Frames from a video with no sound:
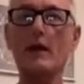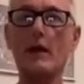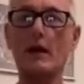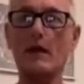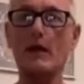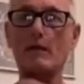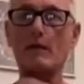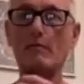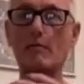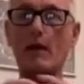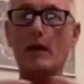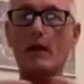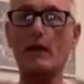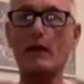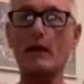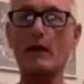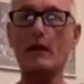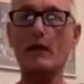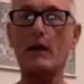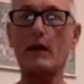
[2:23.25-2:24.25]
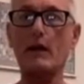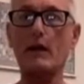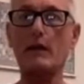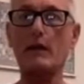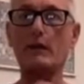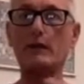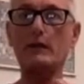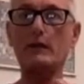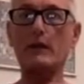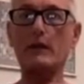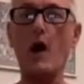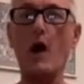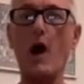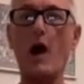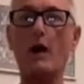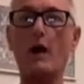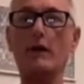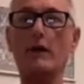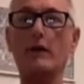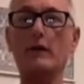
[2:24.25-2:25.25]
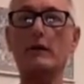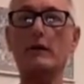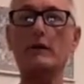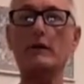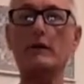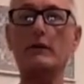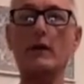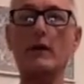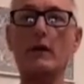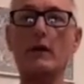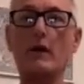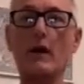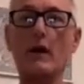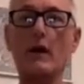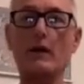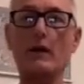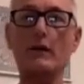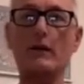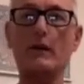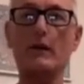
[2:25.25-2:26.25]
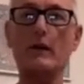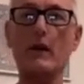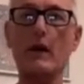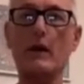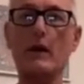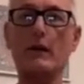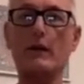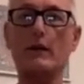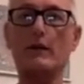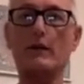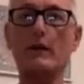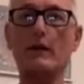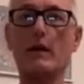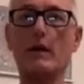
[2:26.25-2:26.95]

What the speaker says: and make our energy hotter and hotter and hotter.